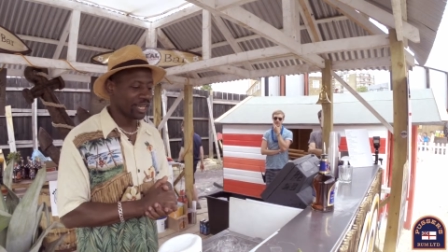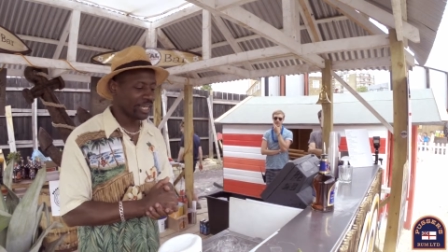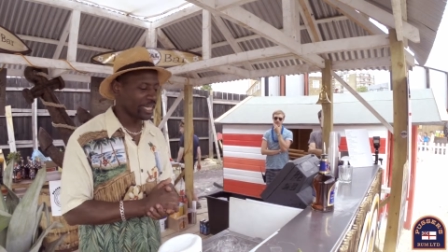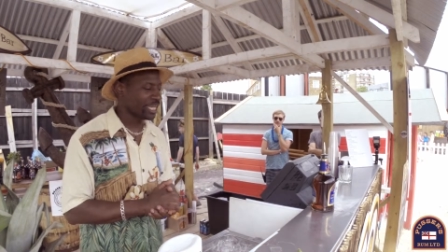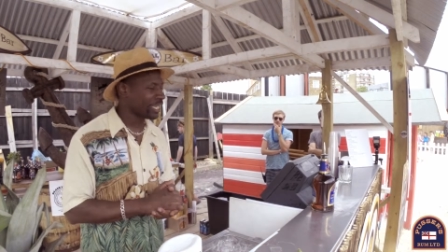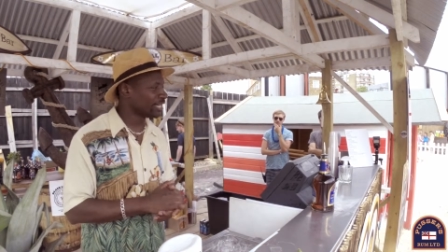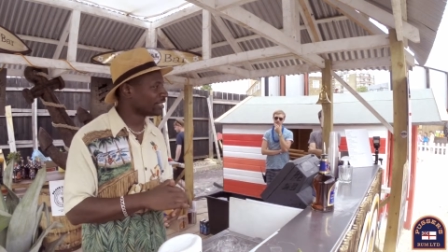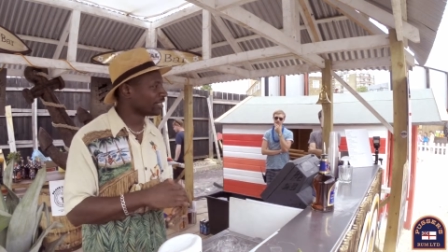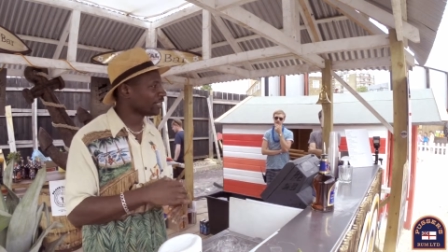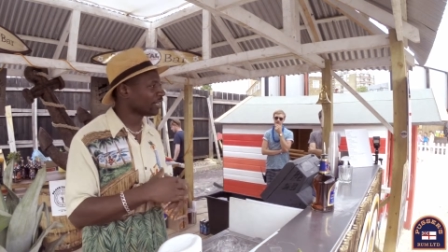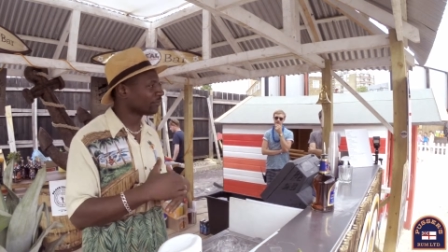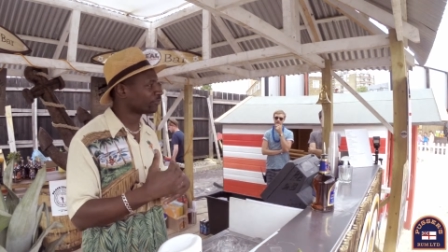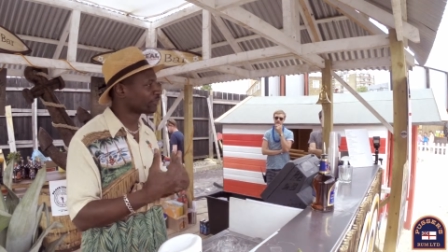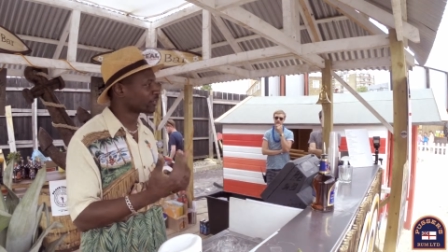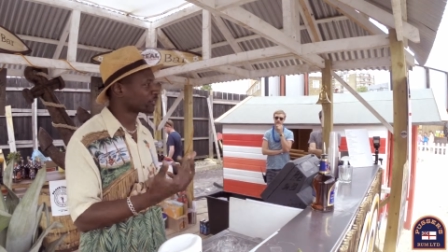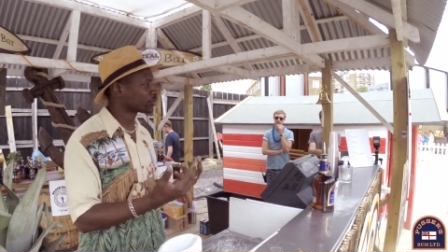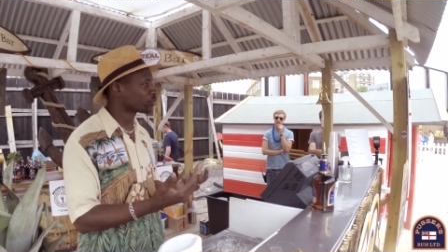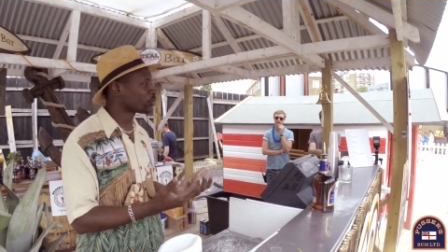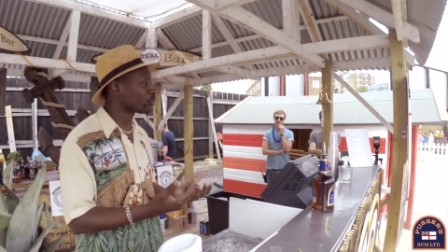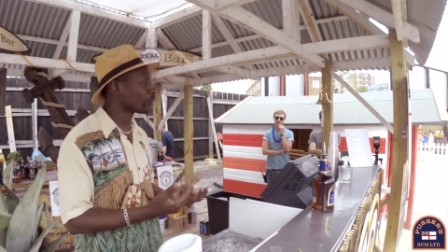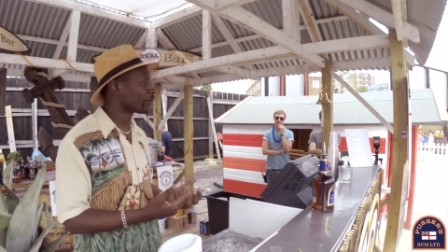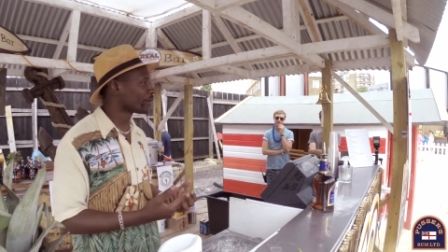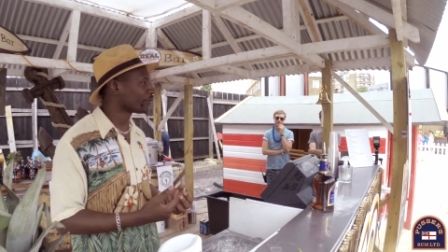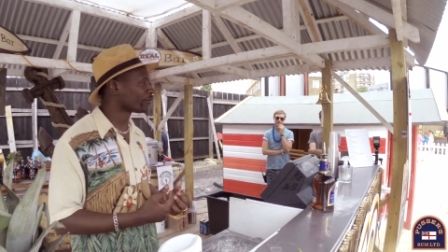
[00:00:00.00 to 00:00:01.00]
and he loved the
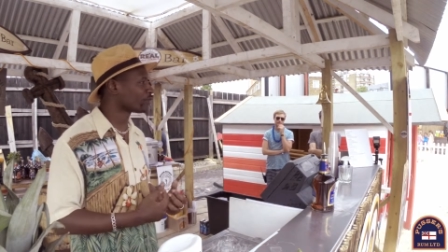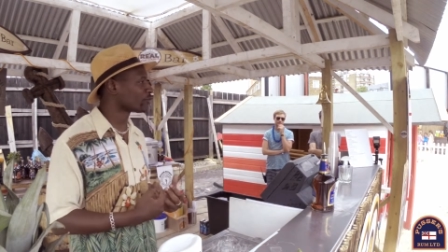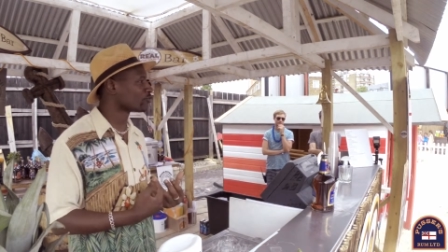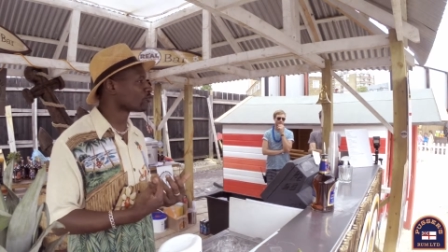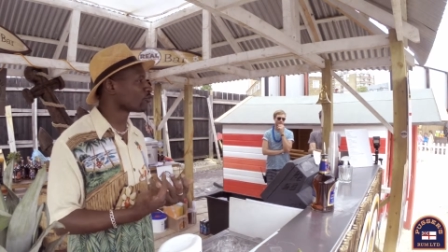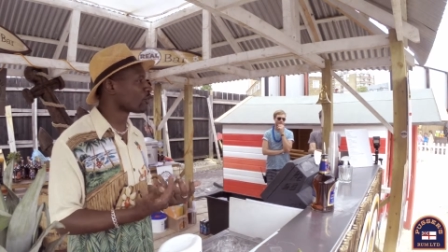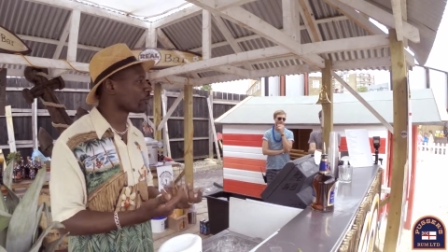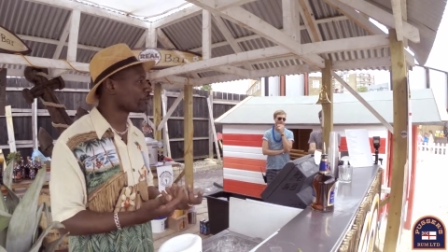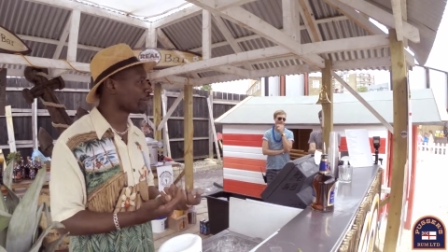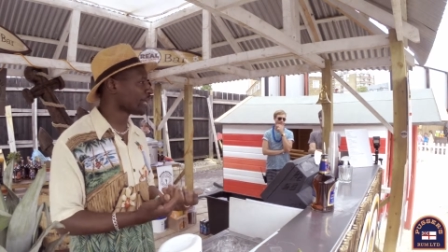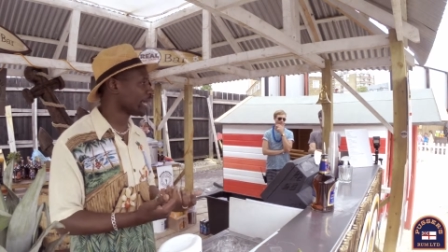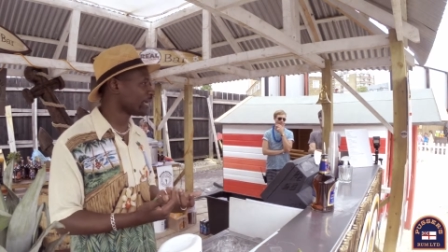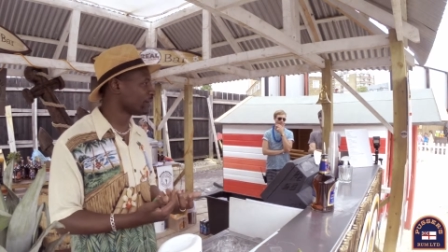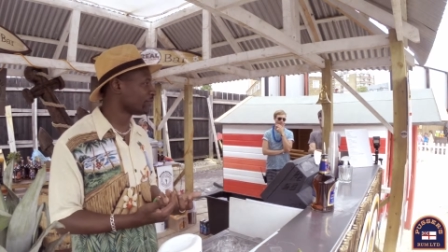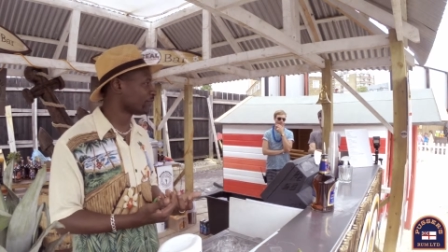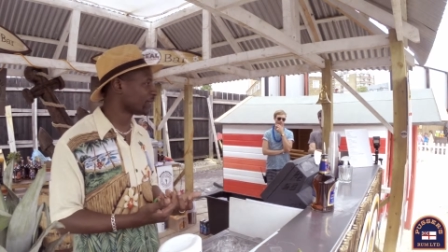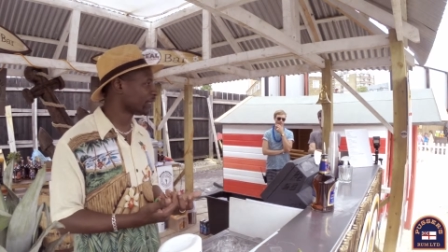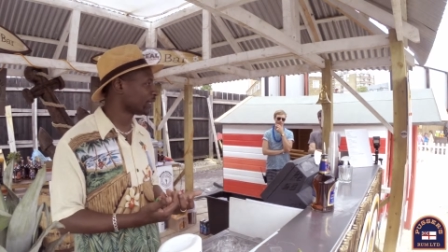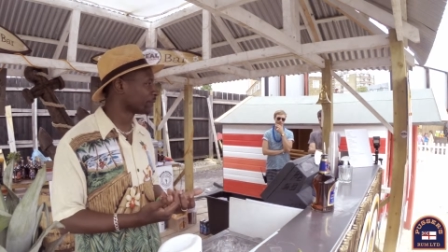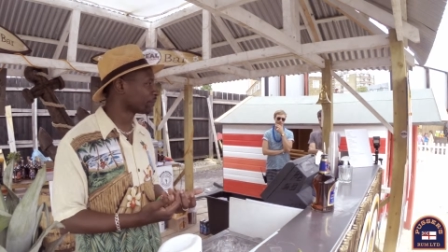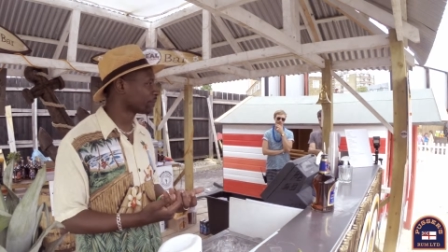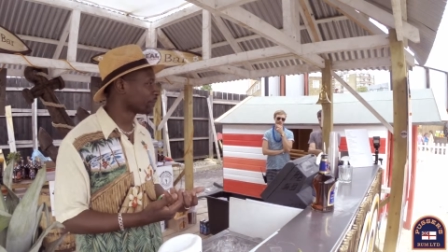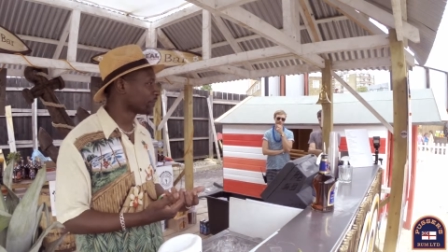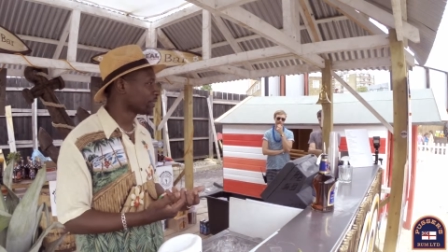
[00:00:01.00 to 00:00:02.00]
story of the Royal
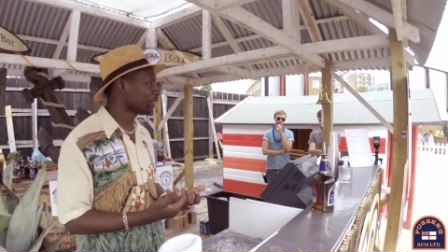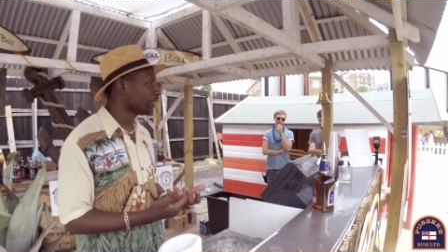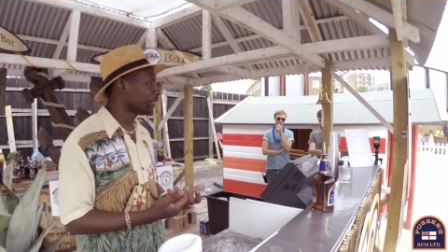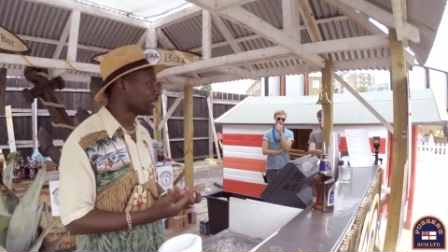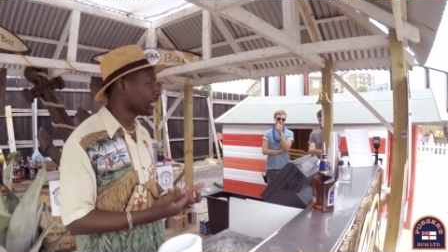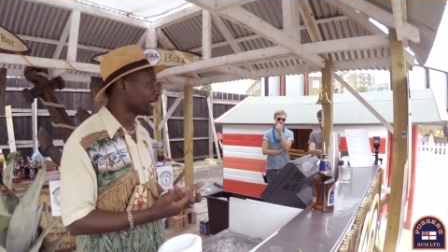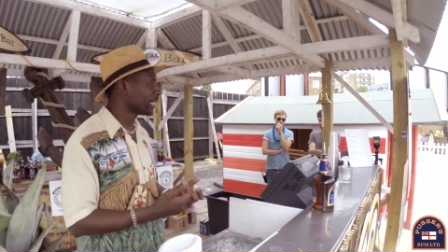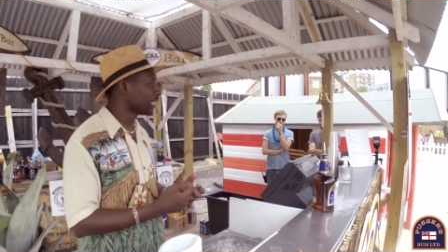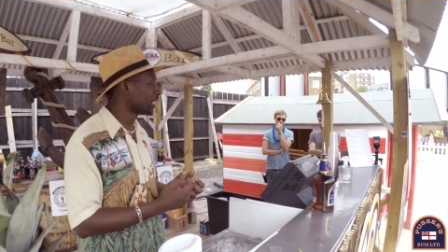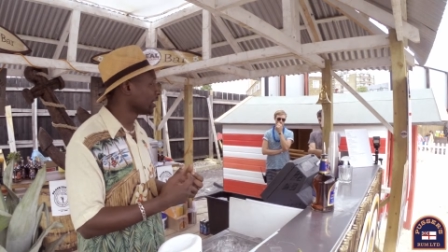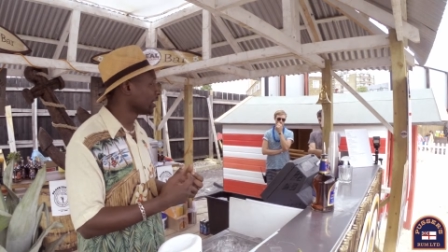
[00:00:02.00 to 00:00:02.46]
Navy, and